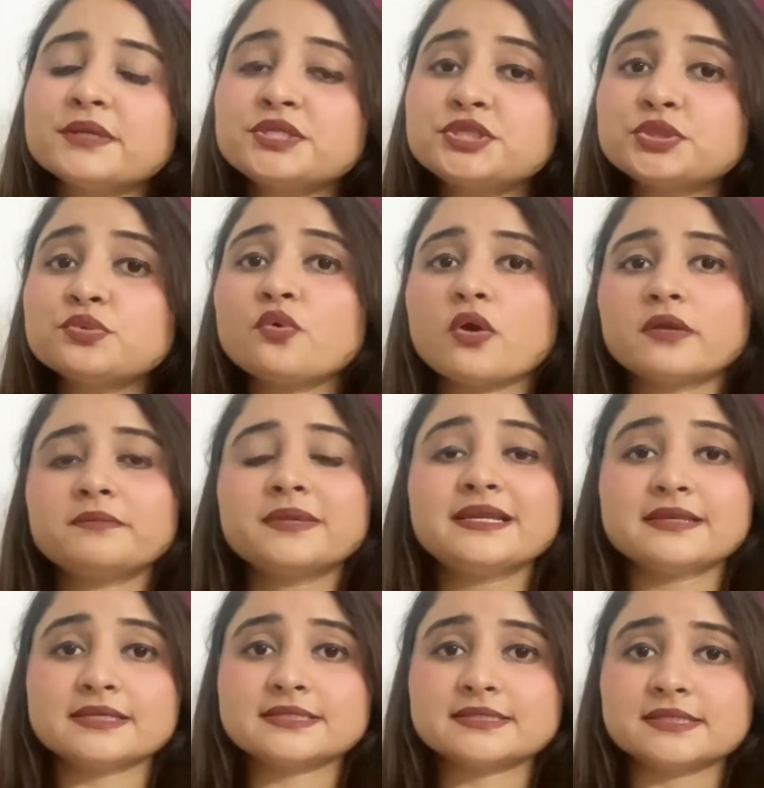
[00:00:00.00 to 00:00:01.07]
two on my
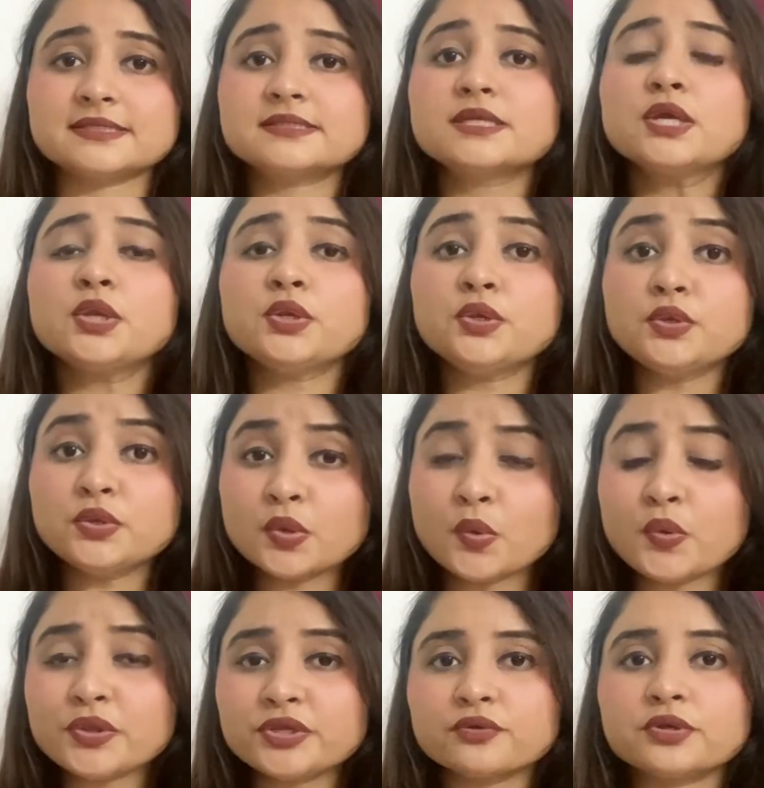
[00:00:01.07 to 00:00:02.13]
list is know
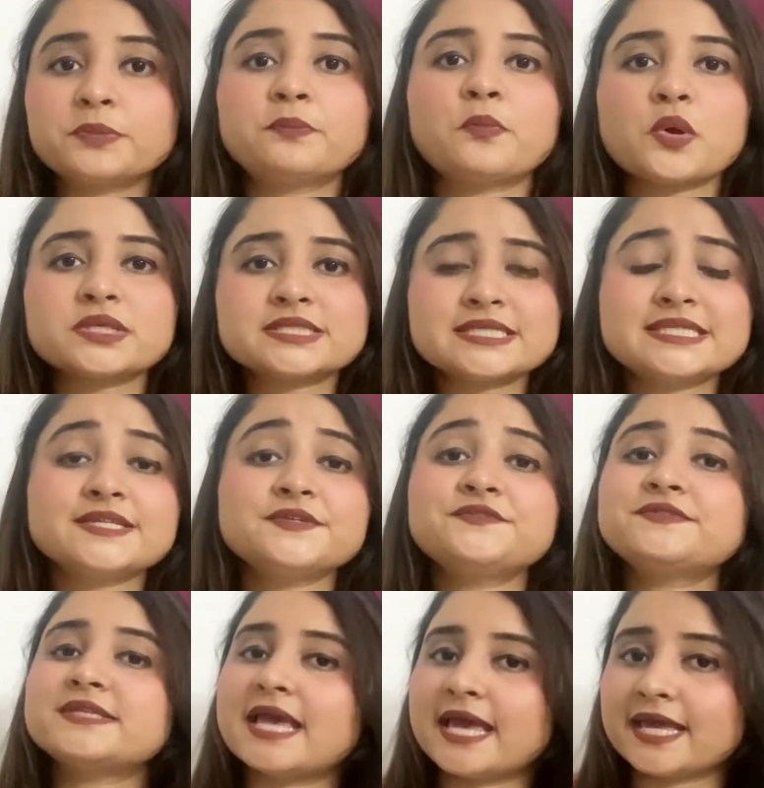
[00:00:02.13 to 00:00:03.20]
your positives
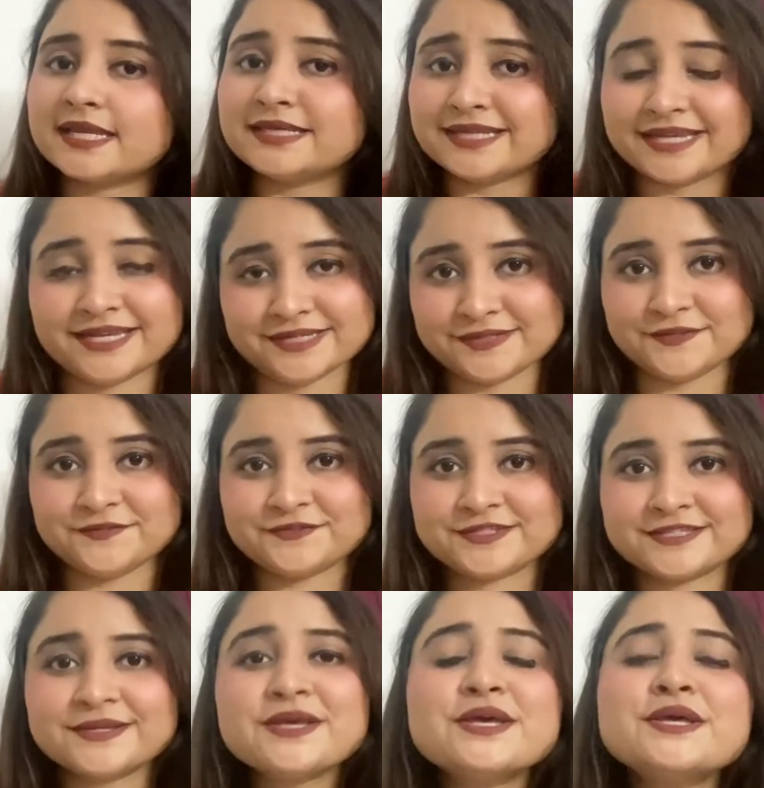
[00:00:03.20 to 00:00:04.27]
and negatives.
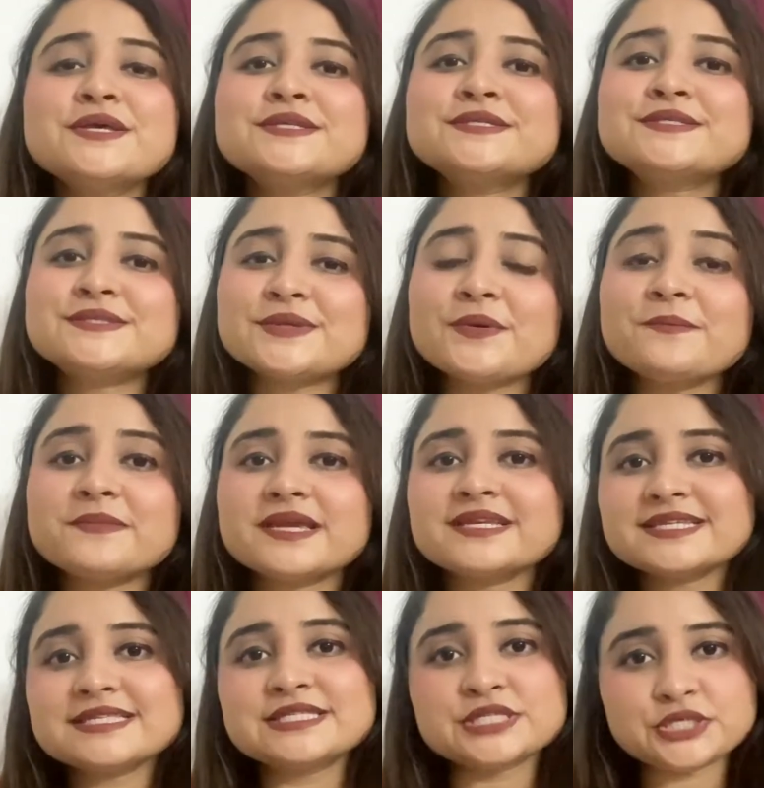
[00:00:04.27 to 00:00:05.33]
So it
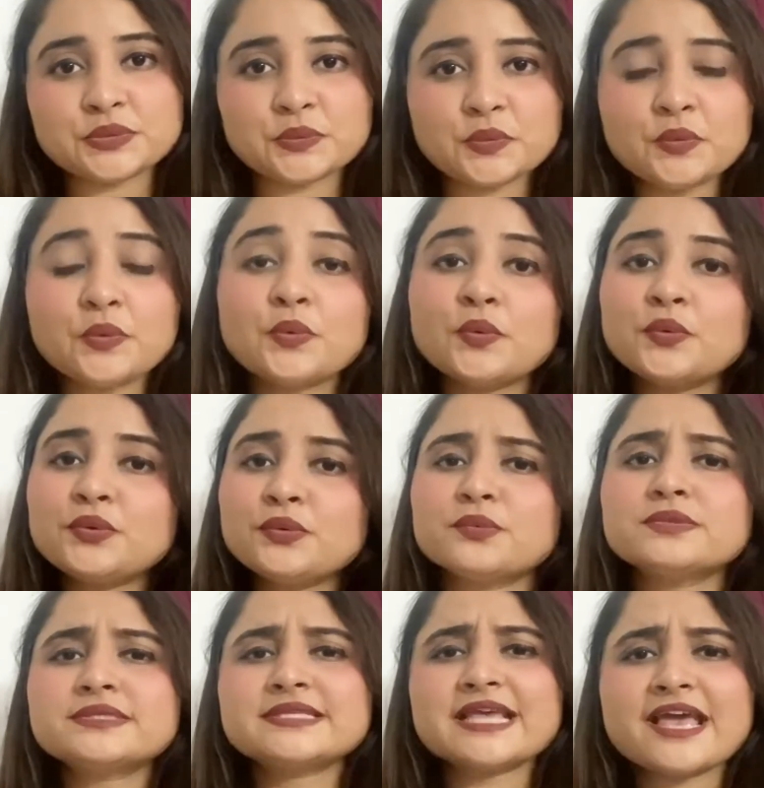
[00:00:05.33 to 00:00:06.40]
is you who knows
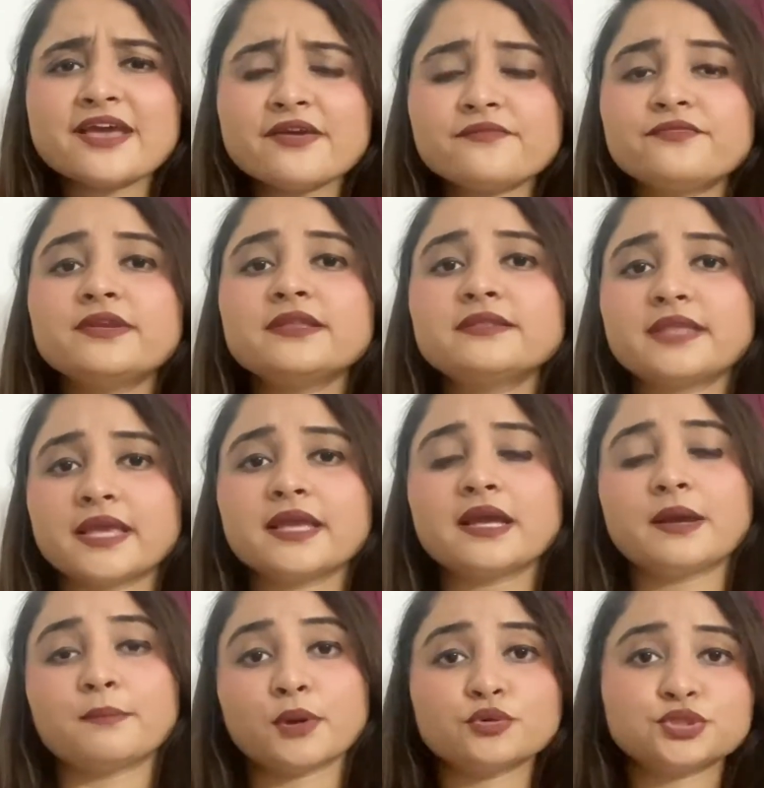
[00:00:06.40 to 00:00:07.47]
everything
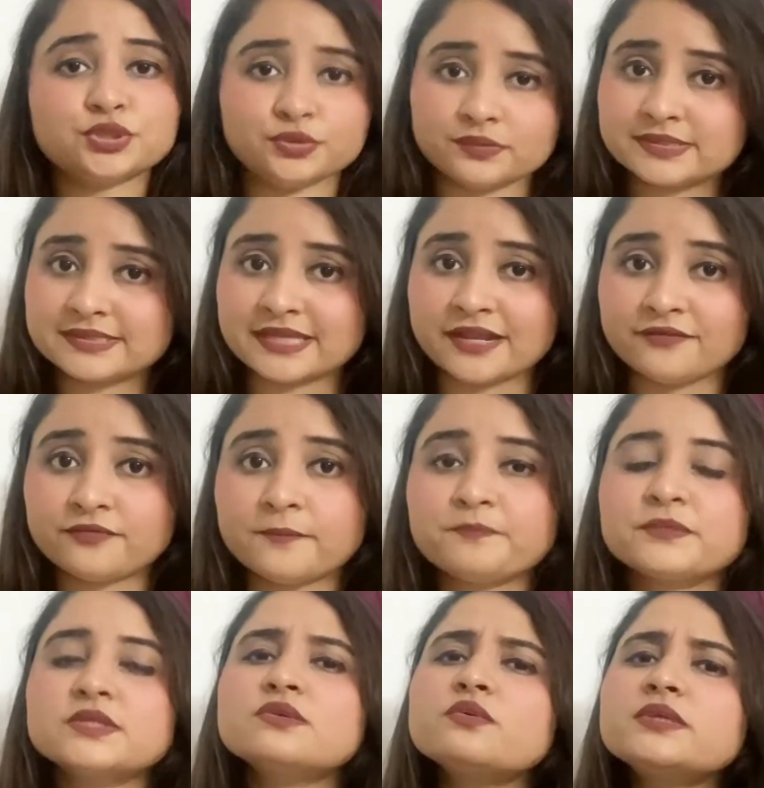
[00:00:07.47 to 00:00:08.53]
about yourself.
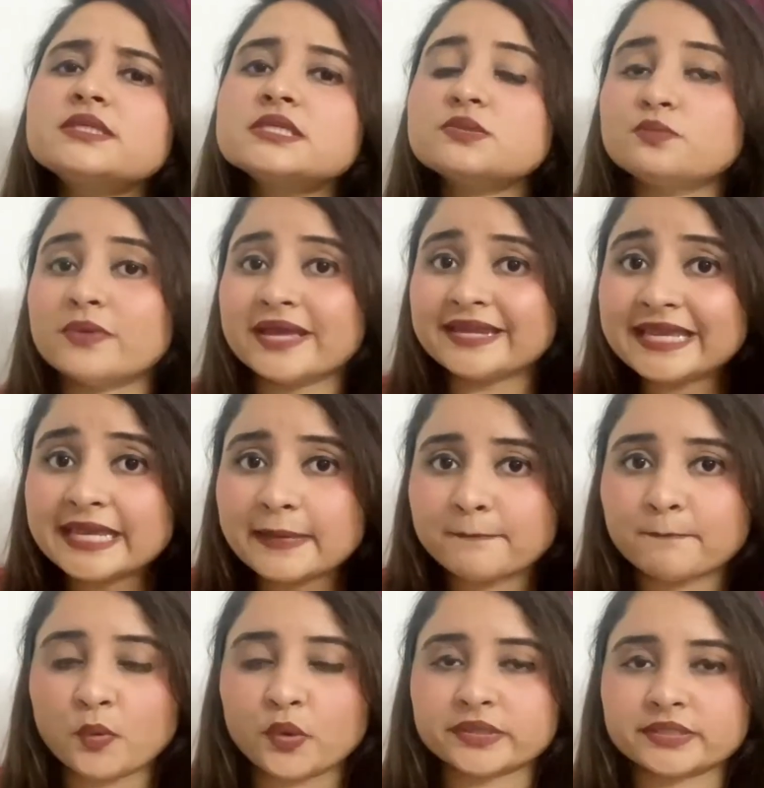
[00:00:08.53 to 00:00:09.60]
So it is very
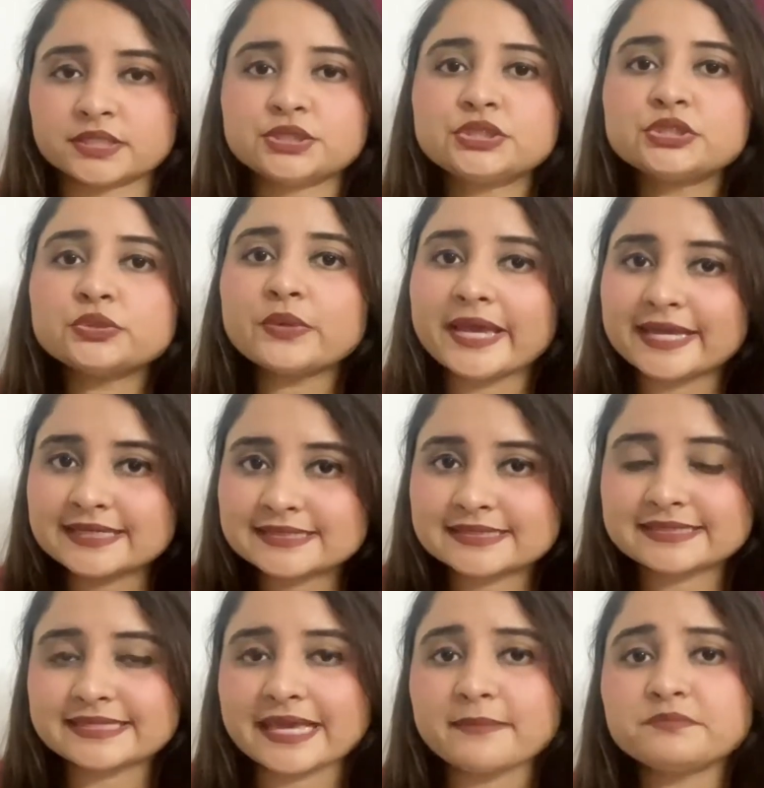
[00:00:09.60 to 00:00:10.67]
important to
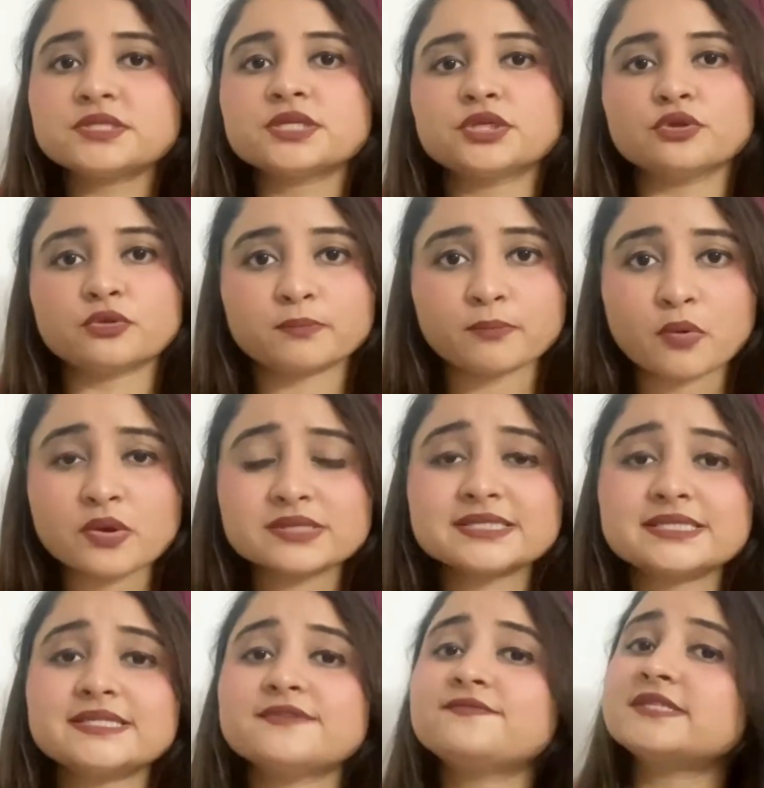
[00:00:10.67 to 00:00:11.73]
accept your
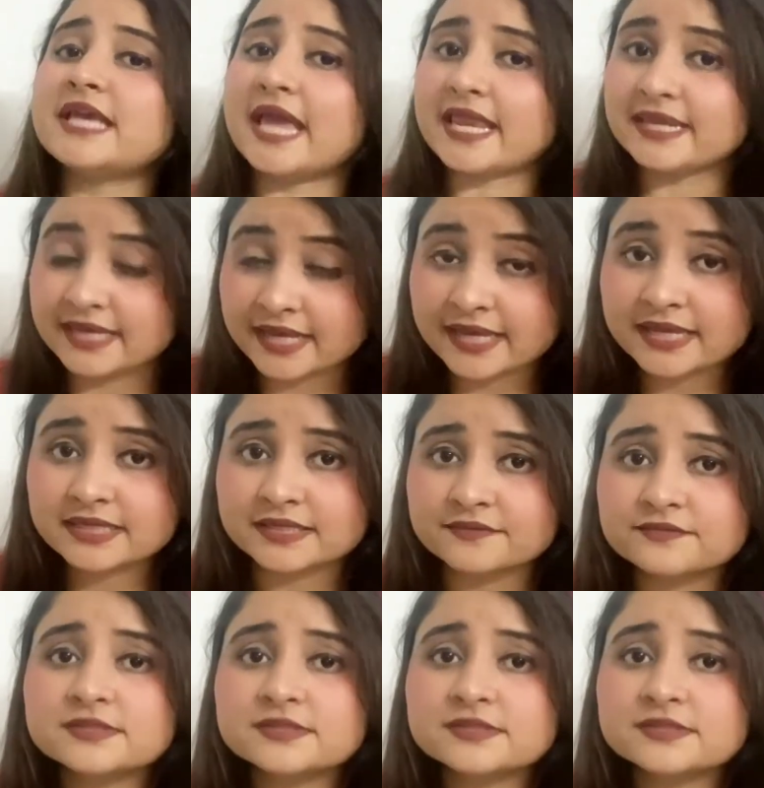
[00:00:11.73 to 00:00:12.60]
positives and negatives,